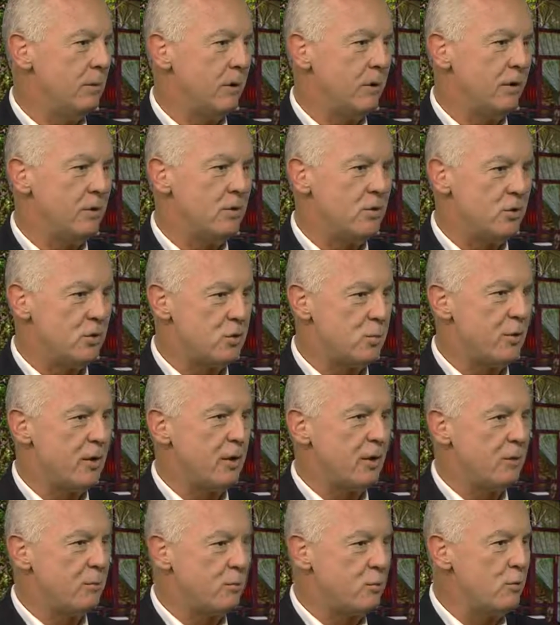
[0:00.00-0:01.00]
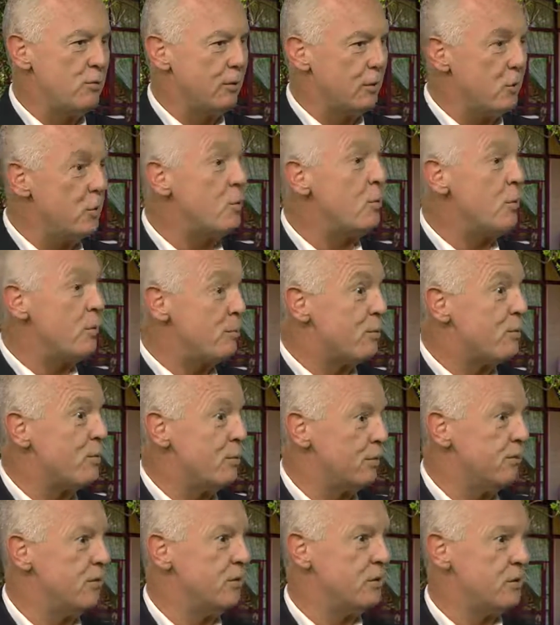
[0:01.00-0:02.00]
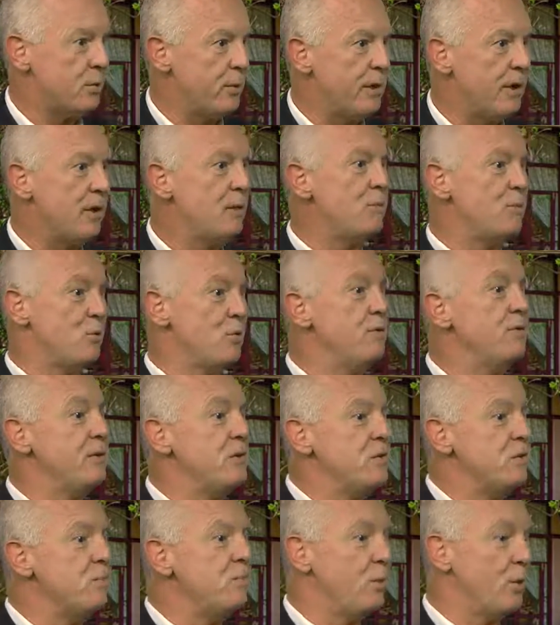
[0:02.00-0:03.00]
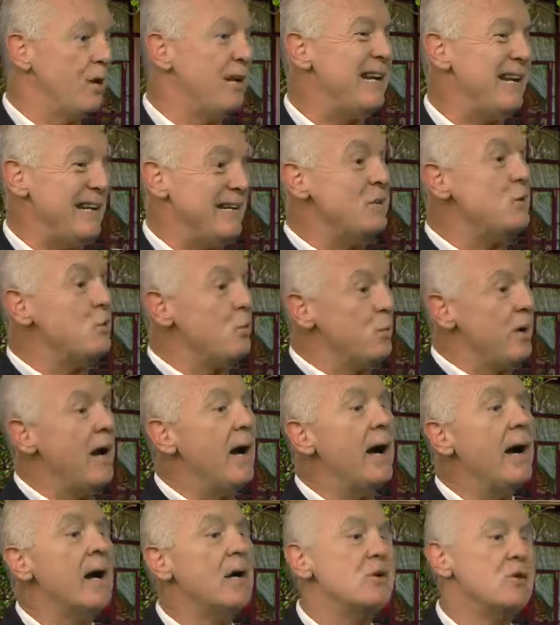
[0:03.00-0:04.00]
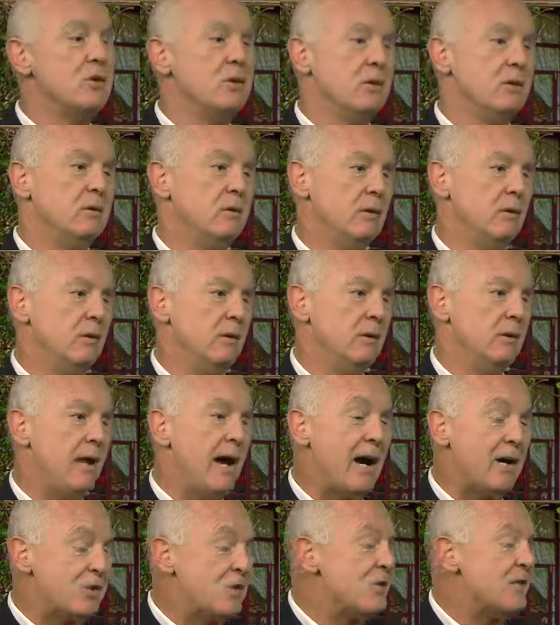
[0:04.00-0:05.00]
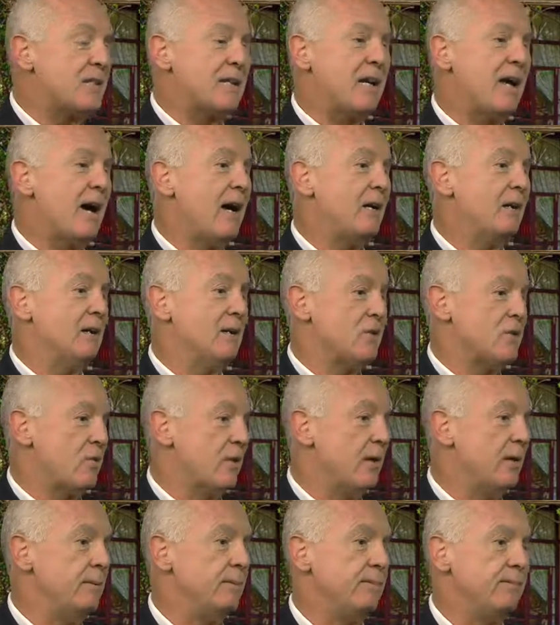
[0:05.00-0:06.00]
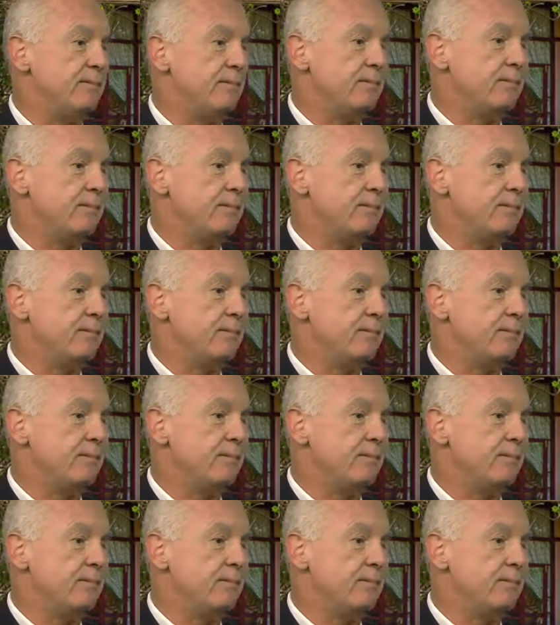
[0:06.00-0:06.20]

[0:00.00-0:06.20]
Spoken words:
Because you tweak and improve. I new and improved. You tweak and improve as you put it into action. Action's the catalyst, right?